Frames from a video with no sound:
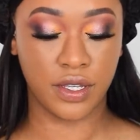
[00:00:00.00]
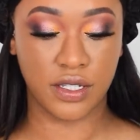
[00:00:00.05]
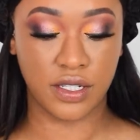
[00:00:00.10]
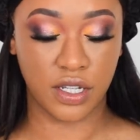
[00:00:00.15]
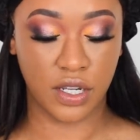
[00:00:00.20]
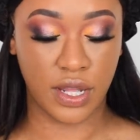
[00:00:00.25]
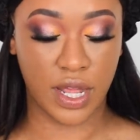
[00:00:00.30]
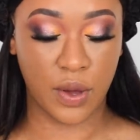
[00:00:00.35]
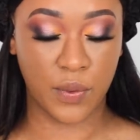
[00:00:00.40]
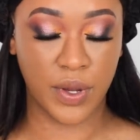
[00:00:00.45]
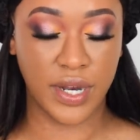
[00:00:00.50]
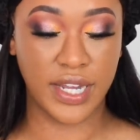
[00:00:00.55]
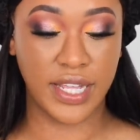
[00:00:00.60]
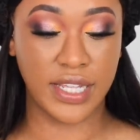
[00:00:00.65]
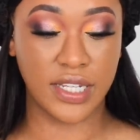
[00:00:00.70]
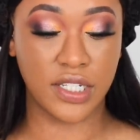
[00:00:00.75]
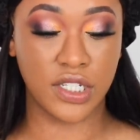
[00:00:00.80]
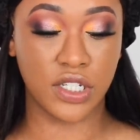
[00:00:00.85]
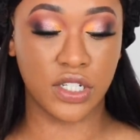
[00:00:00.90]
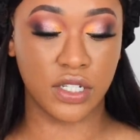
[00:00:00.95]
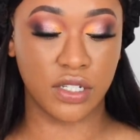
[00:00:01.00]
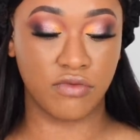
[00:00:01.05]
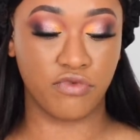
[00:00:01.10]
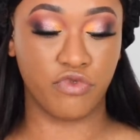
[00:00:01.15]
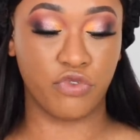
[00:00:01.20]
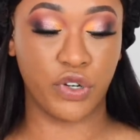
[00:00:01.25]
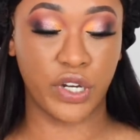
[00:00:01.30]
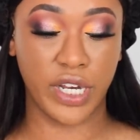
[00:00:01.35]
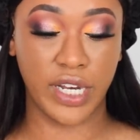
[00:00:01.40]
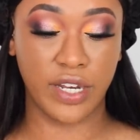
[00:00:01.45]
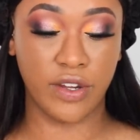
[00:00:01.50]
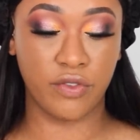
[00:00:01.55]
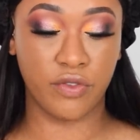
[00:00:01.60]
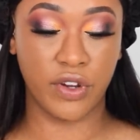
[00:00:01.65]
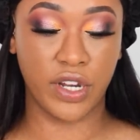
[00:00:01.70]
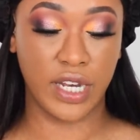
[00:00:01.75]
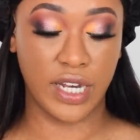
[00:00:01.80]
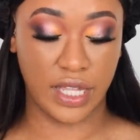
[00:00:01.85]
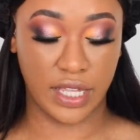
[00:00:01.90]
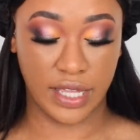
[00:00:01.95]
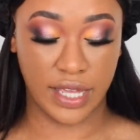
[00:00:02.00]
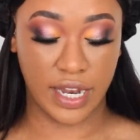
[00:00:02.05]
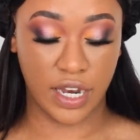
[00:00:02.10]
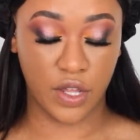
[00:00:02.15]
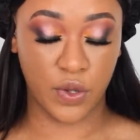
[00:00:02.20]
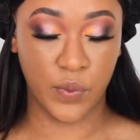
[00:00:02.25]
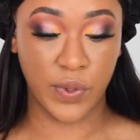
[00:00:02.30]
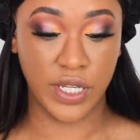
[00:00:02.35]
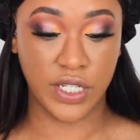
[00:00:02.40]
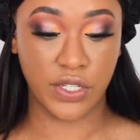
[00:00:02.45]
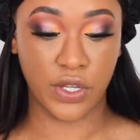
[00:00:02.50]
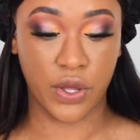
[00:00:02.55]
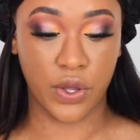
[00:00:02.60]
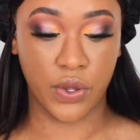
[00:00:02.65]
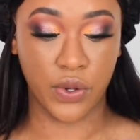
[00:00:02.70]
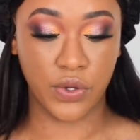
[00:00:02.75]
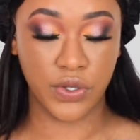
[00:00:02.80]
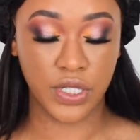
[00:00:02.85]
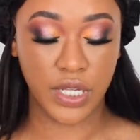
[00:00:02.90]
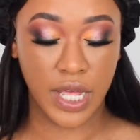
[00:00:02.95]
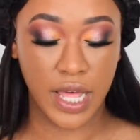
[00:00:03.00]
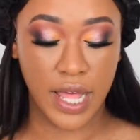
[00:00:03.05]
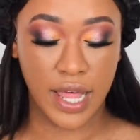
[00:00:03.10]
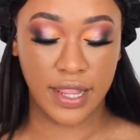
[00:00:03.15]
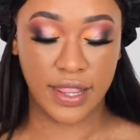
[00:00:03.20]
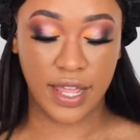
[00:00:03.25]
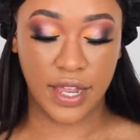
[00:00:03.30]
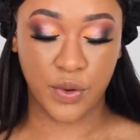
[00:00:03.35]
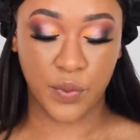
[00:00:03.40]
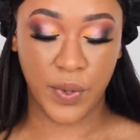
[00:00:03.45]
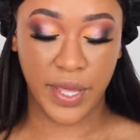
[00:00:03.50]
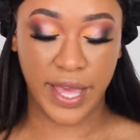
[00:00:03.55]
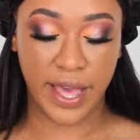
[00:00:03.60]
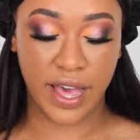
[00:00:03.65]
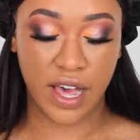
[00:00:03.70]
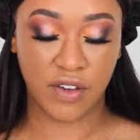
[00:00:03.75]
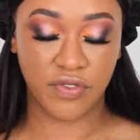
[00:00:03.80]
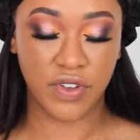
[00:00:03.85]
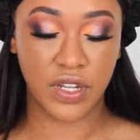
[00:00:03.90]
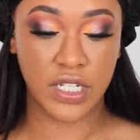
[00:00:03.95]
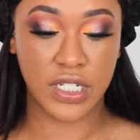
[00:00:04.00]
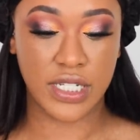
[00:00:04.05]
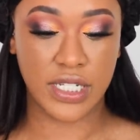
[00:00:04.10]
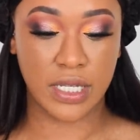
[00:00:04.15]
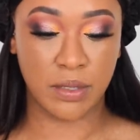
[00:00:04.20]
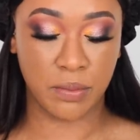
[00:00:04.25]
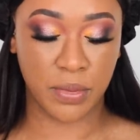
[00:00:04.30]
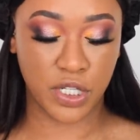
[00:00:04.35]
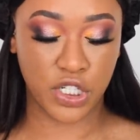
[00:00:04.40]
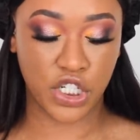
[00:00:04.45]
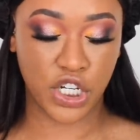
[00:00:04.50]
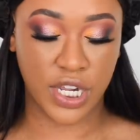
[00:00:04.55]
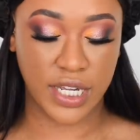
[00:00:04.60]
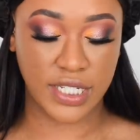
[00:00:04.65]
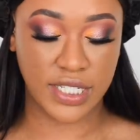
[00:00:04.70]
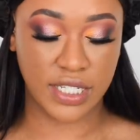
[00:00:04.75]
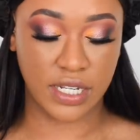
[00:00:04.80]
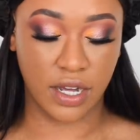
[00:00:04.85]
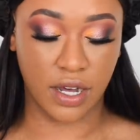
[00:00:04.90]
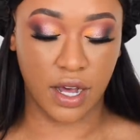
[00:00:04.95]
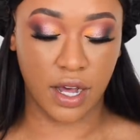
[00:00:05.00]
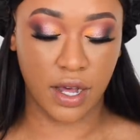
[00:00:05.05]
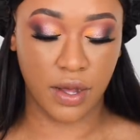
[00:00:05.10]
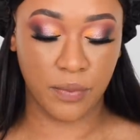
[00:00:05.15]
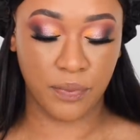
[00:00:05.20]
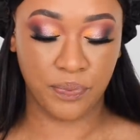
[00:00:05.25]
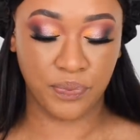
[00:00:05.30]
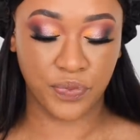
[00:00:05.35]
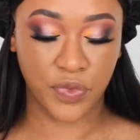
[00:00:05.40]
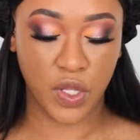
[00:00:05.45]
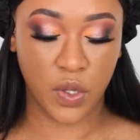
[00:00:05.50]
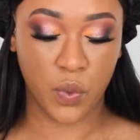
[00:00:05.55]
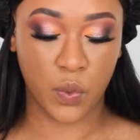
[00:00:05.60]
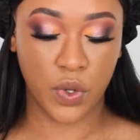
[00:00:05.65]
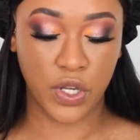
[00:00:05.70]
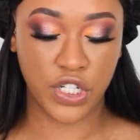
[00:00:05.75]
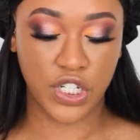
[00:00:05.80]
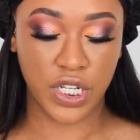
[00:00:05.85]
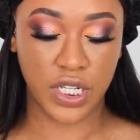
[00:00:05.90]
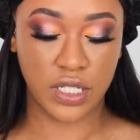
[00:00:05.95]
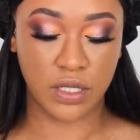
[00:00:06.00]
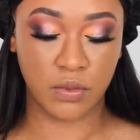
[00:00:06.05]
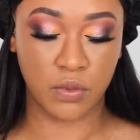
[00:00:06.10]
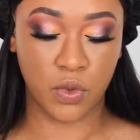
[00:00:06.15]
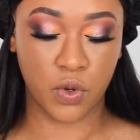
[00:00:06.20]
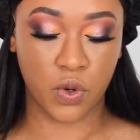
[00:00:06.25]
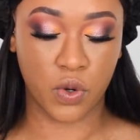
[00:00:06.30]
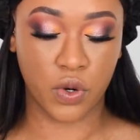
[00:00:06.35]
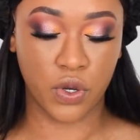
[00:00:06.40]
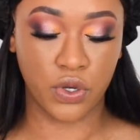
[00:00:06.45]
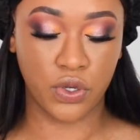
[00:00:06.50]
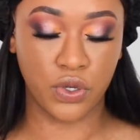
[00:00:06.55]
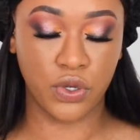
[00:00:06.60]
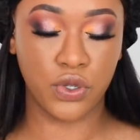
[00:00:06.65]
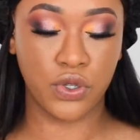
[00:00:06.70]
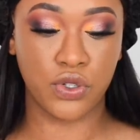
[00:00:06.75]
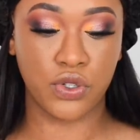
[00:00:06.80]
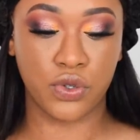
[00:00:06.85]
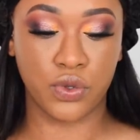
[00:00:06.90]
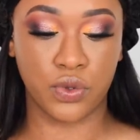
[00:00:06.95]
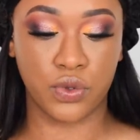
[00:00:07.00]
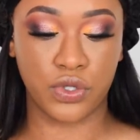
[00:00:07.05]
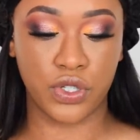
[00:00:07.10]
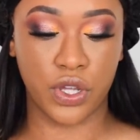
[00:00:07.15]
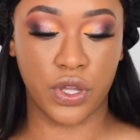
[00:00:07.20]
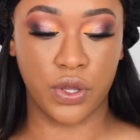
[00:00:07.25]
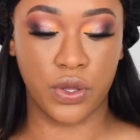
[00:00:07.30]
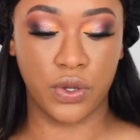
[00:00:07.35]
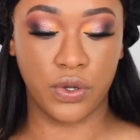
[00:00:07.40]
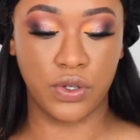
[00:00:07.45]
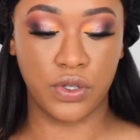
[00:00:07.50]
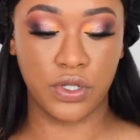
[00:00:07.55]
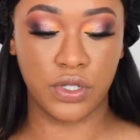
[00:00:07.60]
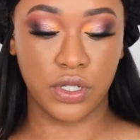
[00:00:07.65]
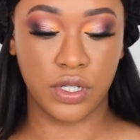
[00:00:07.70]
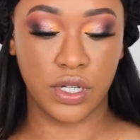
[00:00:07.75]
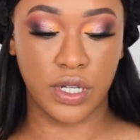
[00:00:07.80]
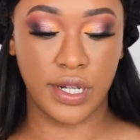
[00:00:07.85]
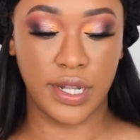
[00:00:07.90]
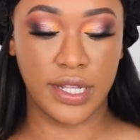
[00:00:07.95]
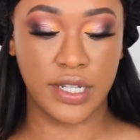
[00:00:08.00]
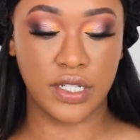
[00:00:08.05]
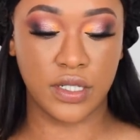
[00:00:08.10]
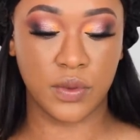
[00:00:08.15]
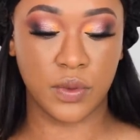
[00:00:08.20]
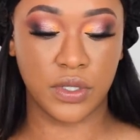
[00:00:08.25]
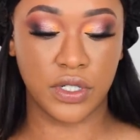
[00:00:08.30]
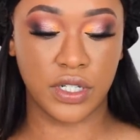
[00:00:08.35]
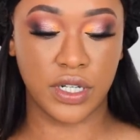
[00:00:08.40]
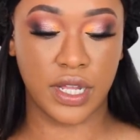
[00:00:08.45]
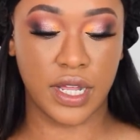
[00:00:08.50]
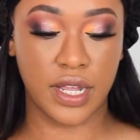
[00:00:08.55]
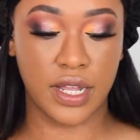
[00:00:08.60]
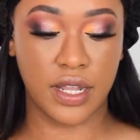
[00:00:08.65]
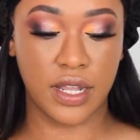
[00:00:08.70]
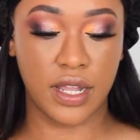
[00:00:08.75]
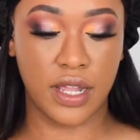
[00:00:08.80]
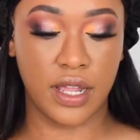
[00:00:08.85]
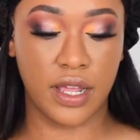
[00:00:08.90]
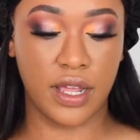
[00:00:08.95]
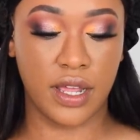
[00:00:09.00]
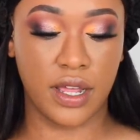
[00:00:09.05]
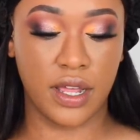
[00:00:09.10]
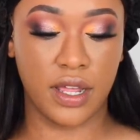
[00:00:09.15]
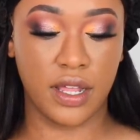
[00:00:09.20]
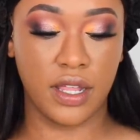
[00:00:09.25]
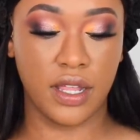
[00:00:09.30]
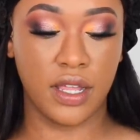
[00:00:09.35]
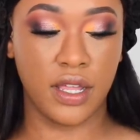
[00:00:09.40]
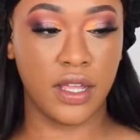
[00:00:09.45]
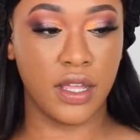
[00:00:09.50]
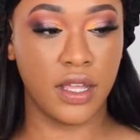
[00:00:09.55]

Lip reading: So that one is really, really yellowy toned. Then we have deep chestnut, which is more neutral toned. Let's swatch that there.